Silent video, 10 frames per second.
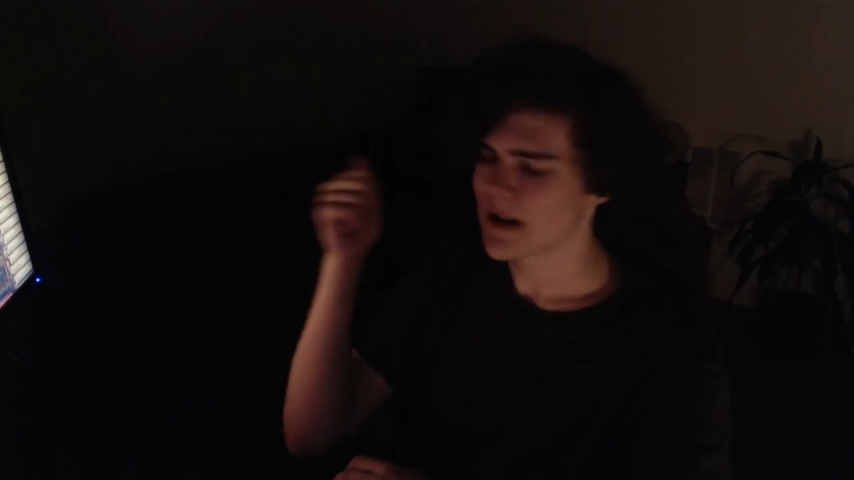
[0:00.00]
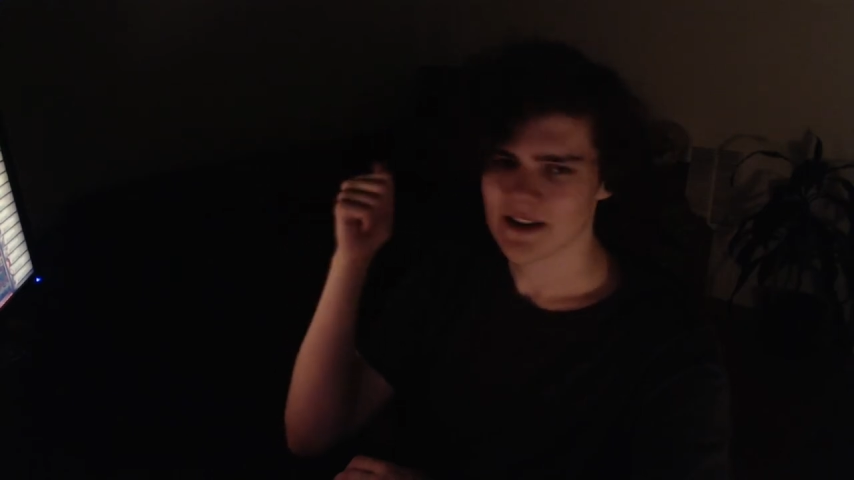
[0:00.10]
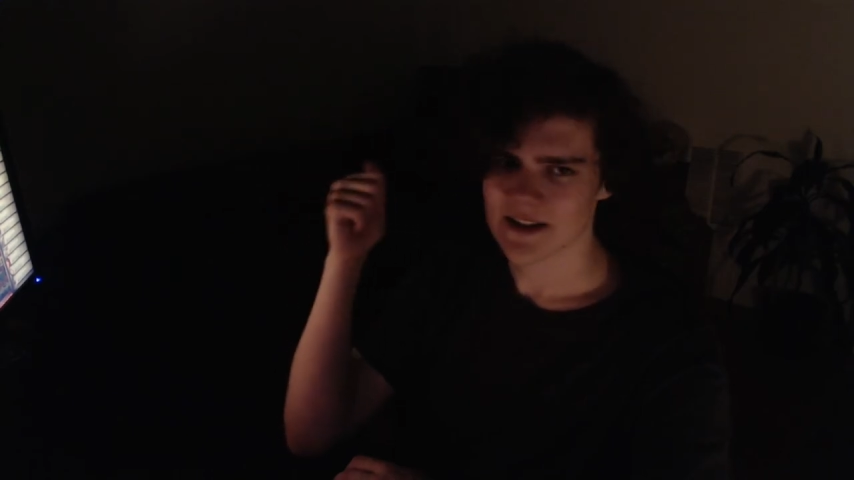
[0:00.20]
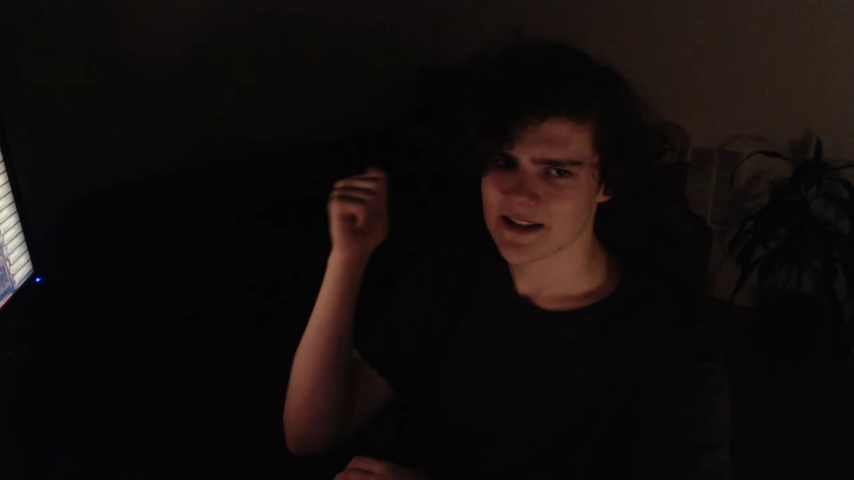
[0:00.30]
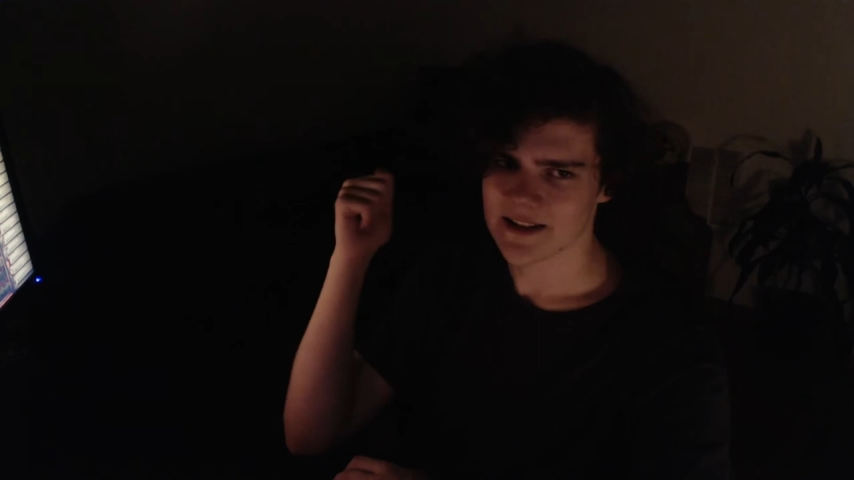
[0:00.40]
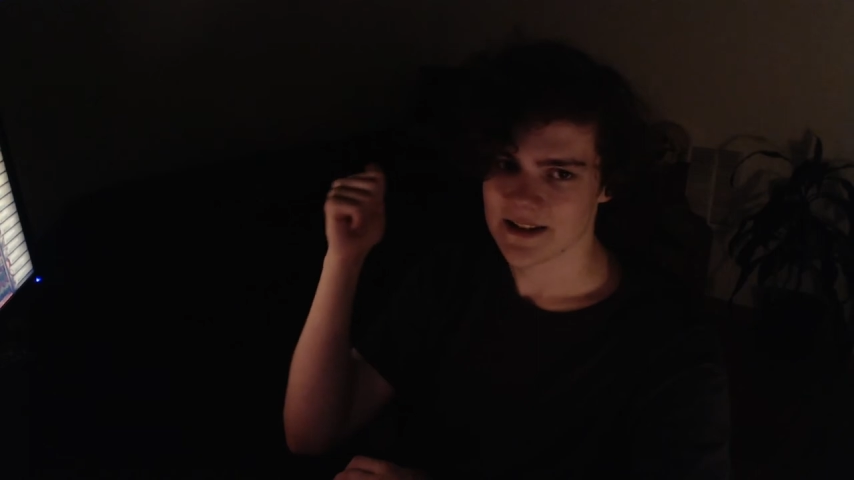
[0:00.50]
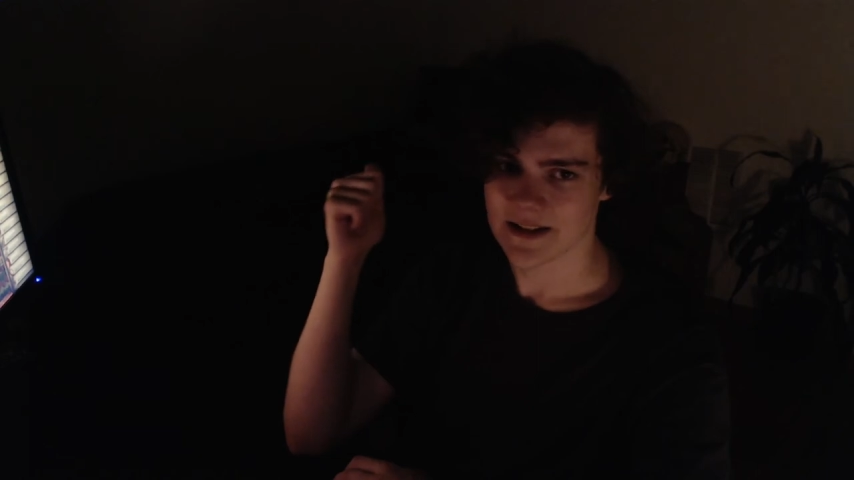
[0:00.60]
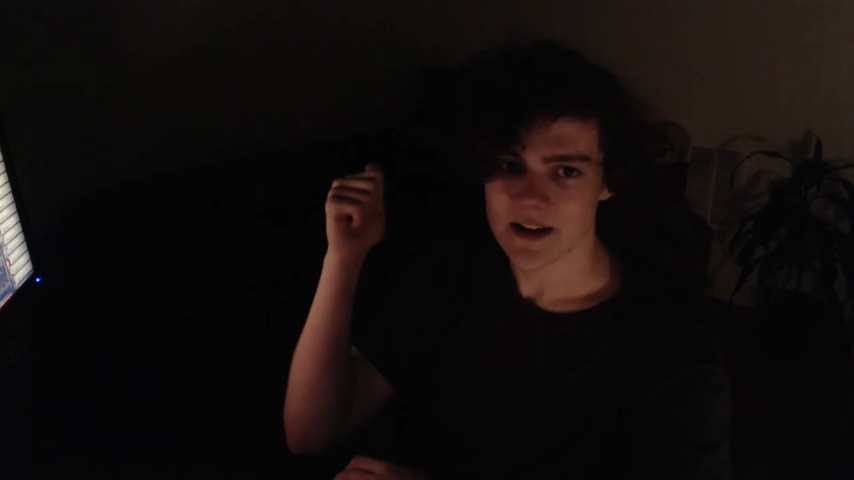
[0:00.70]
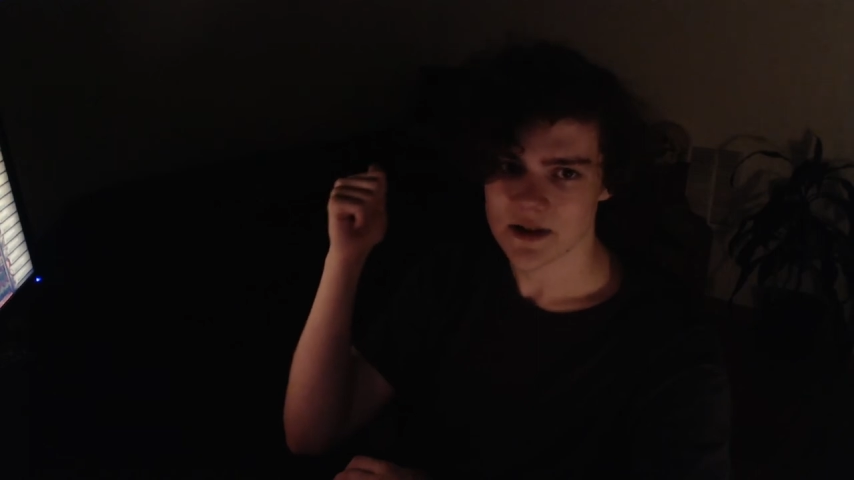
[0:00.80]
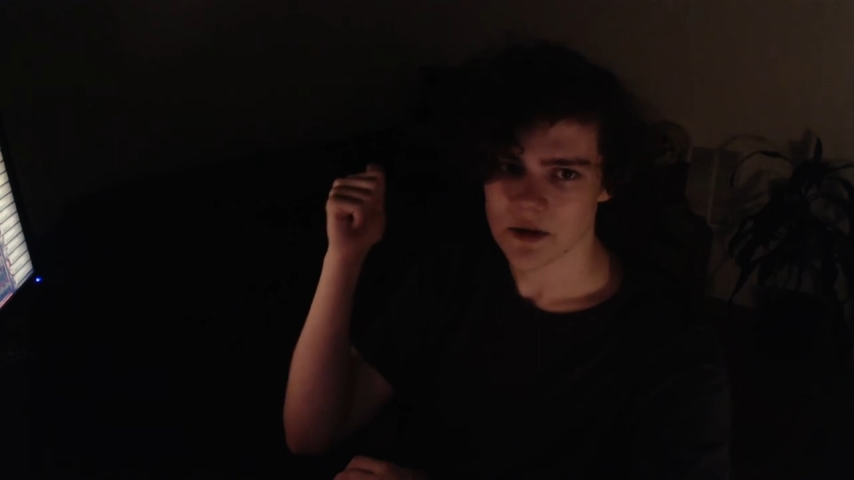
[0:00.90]
because I see its
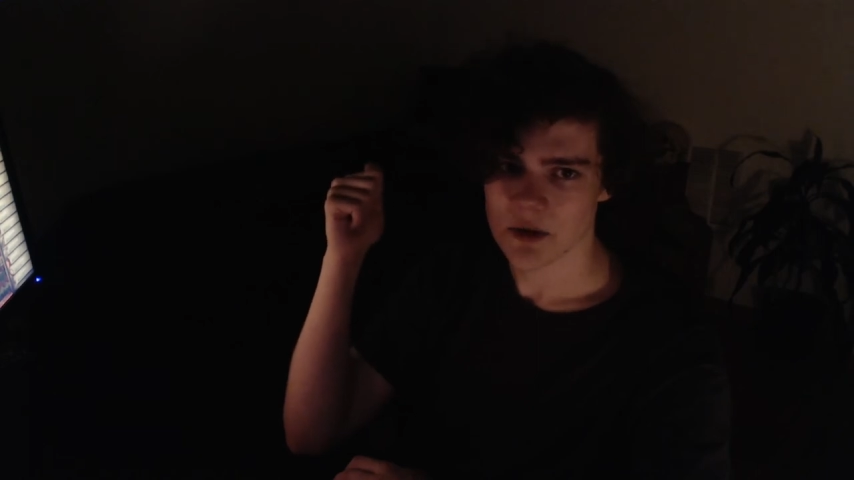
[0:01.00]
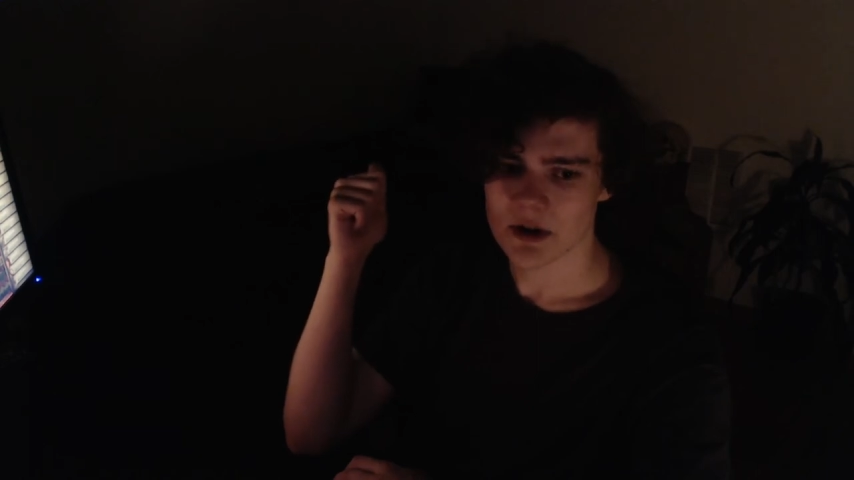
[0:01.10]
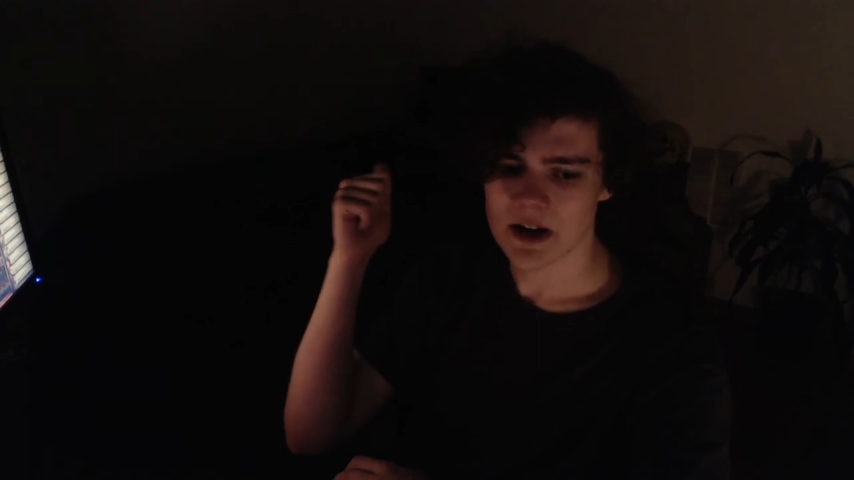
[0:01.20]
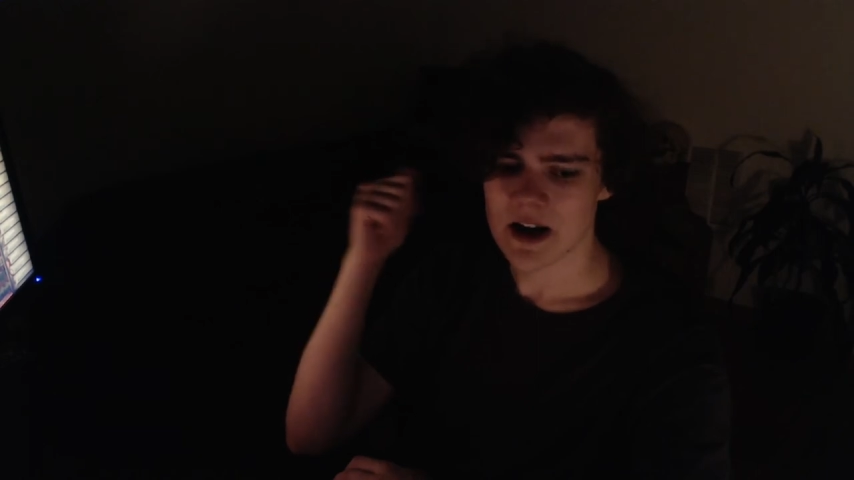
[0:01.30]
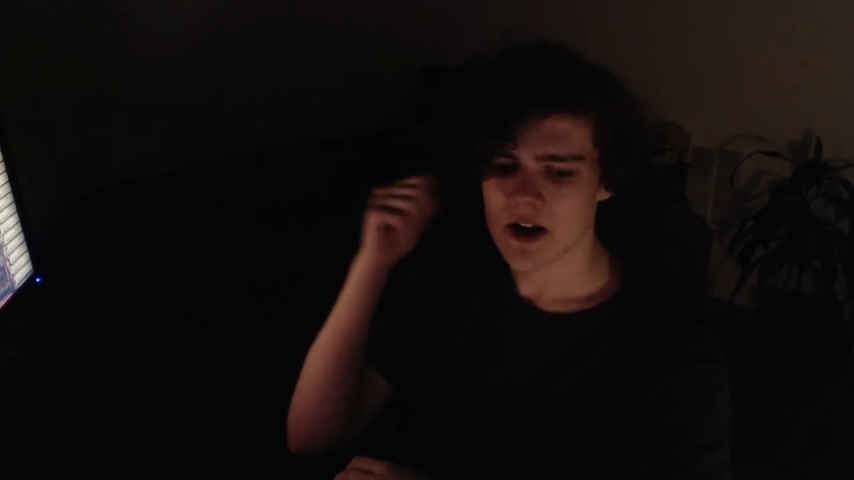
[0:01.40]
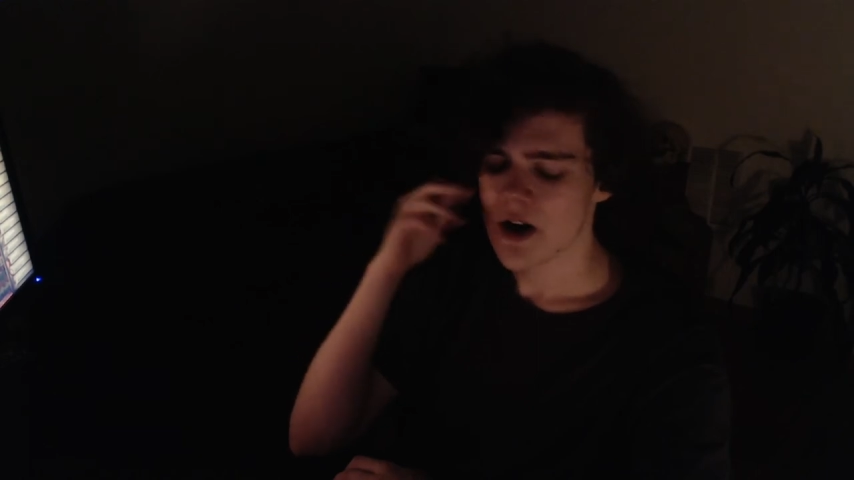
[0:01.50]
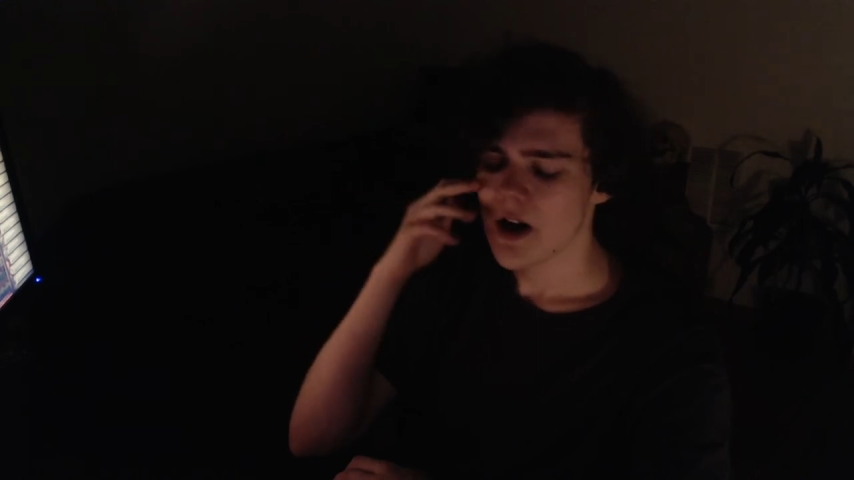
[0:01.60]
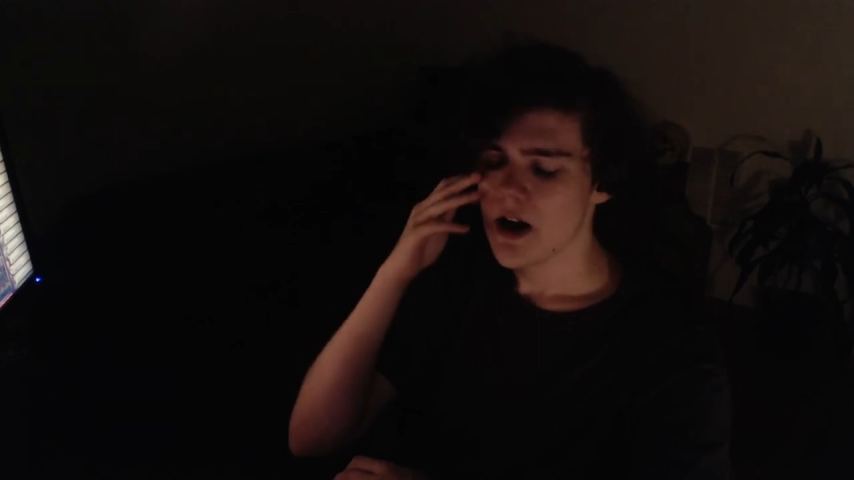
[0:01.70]
guts on the wall right now,